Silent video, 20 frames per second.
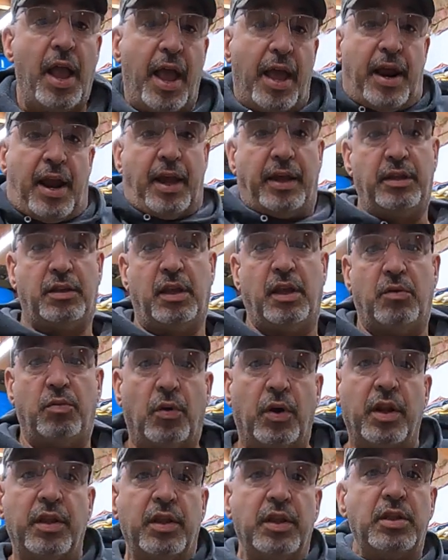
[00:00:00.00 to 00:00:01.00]
And I did
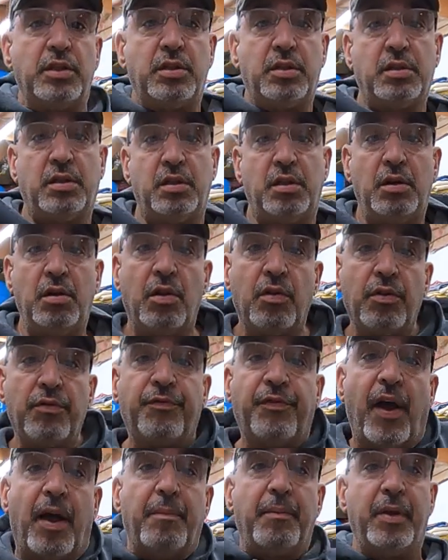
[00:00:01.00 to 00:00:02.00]
one of these, you know,
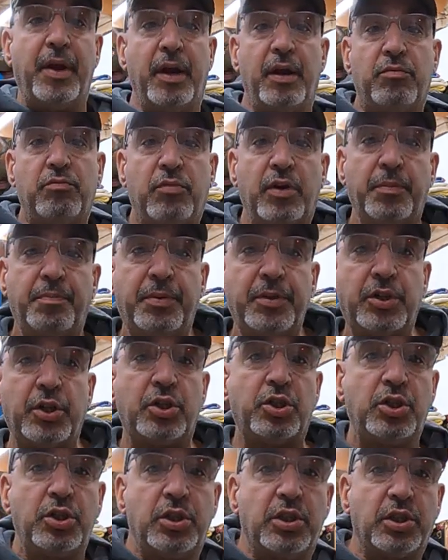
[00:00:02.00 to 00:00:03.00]
fat man,
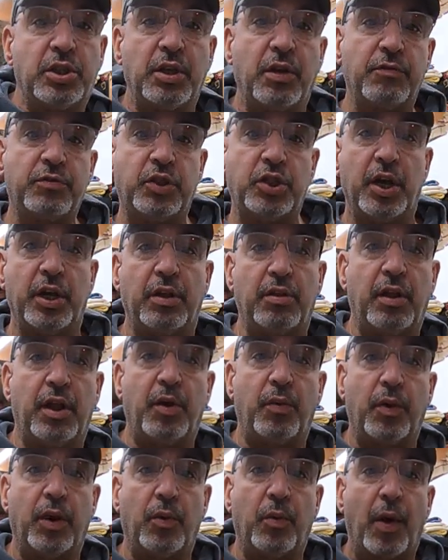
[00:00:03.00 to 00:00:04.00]
reposition yourself, jiggle,
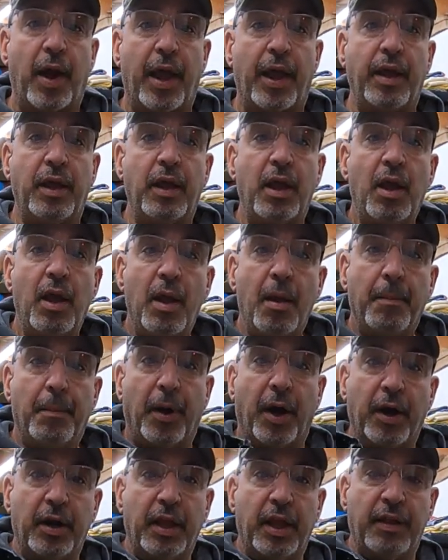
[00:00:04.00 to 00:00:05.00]
and it went away.
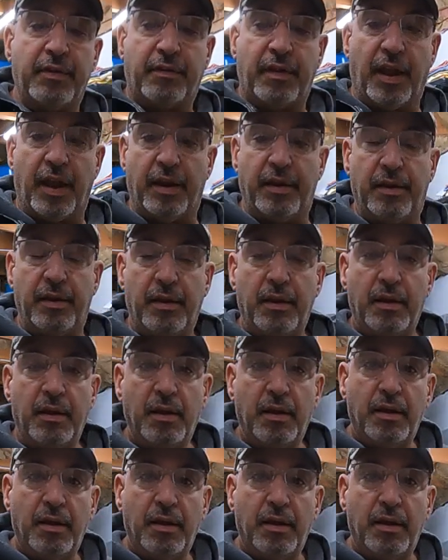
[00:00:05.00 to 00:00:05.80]
But it did.